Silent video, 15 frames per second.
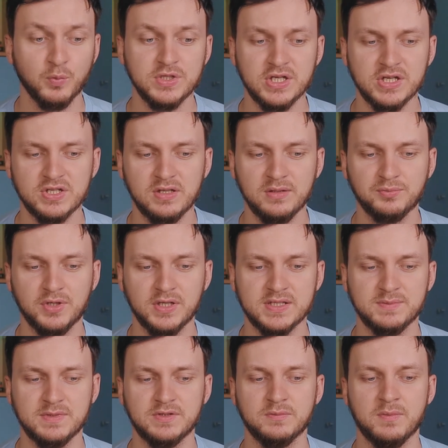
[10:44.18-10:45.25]
Which actually
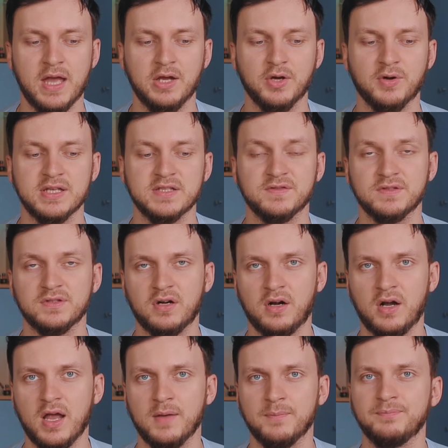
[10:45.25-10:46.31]
brings me to macOS
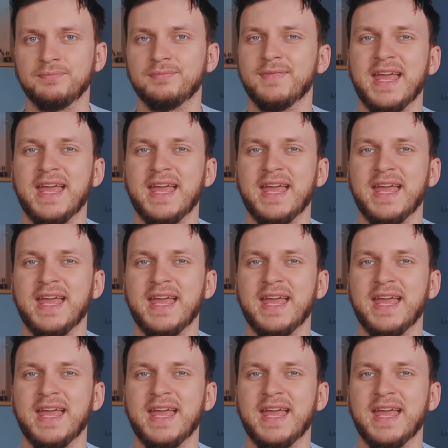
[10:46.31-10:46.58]
Ventura.